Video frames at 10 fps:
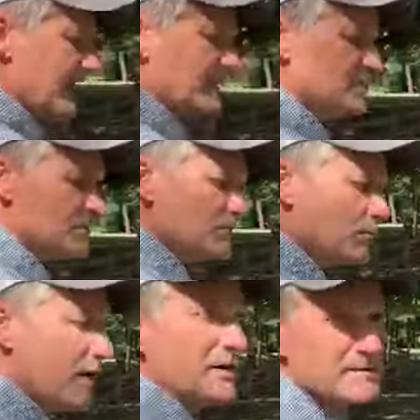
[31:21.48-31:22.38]
a
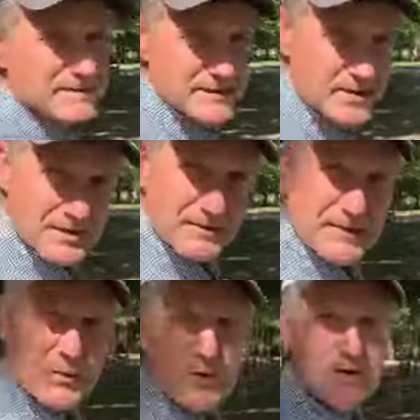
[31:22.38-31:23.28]
new welcome center
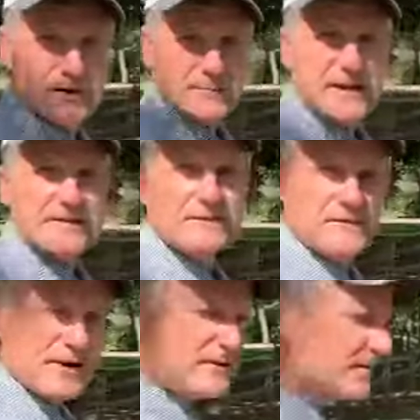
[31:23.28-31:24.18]
that will be at the
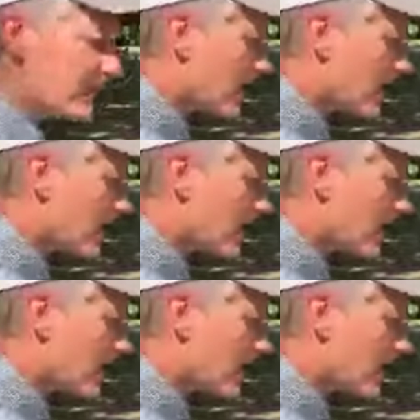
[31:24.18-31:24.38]
front of the